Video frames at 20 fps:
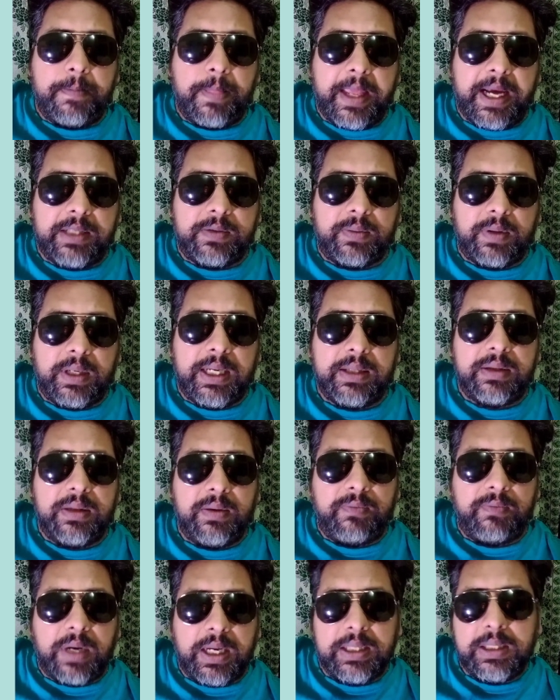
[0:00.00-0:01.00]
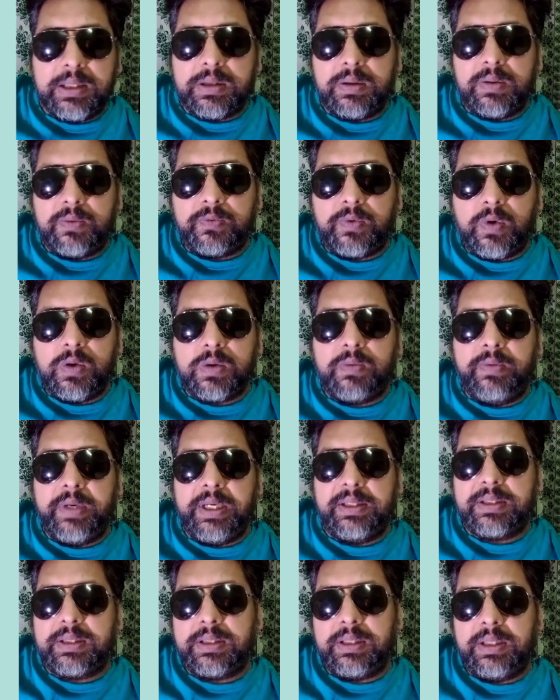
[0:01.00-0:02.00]
as far as the violation of
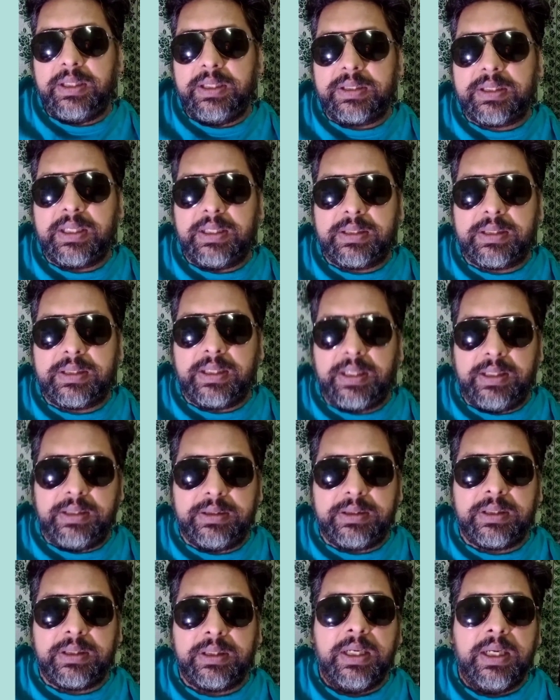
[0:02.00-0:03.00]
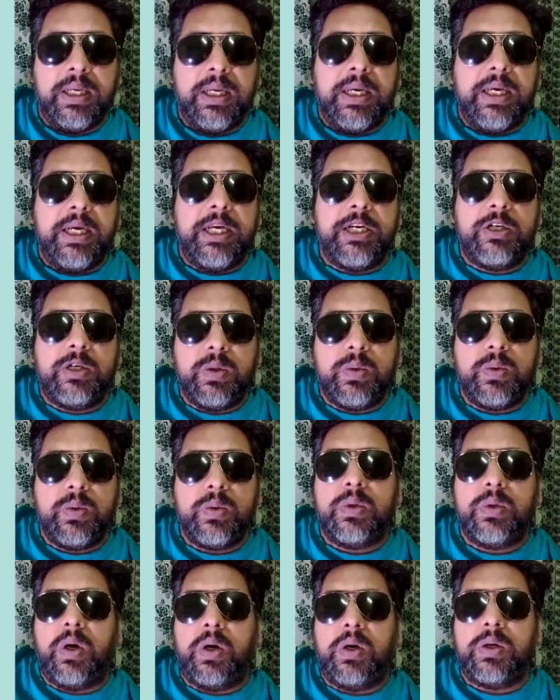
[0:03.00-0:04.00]
folkways is concerned, it do
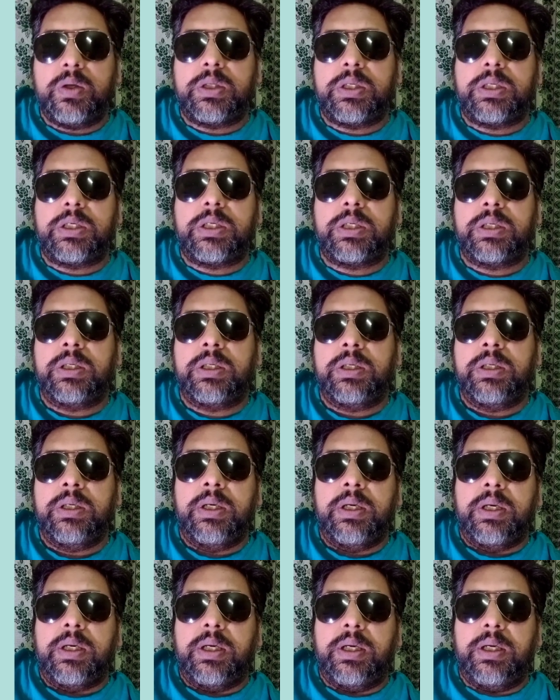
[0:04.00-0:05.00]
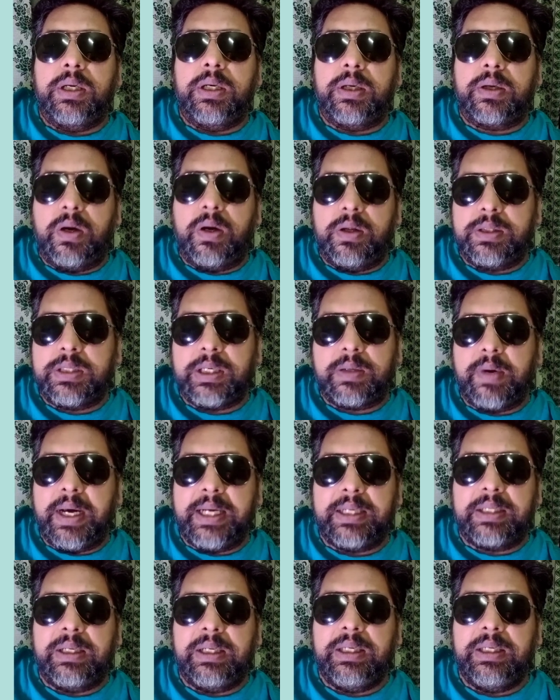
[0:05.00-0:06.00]
not
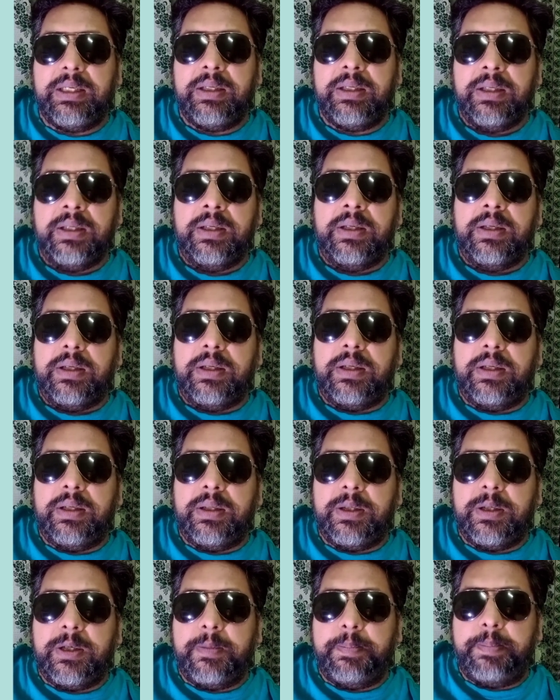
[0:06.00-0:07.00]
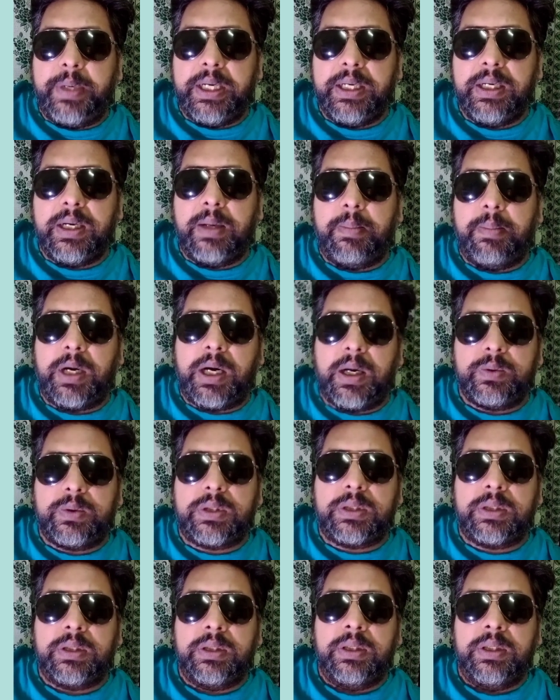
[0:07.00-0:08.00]
consequently bring
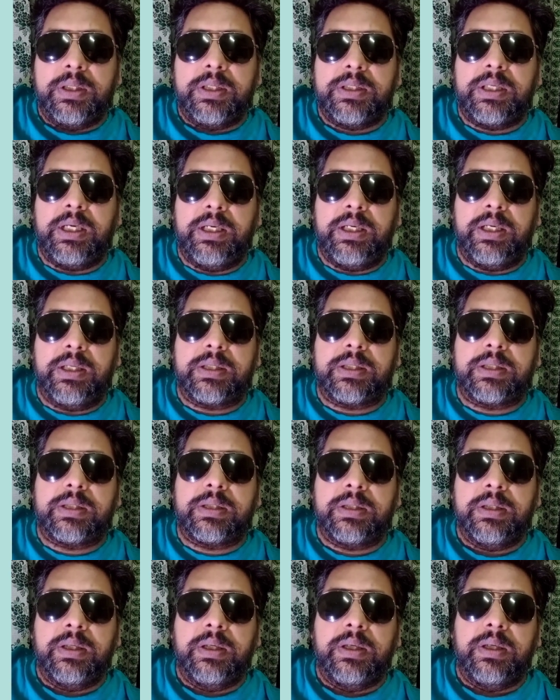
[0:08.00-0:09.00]
about serious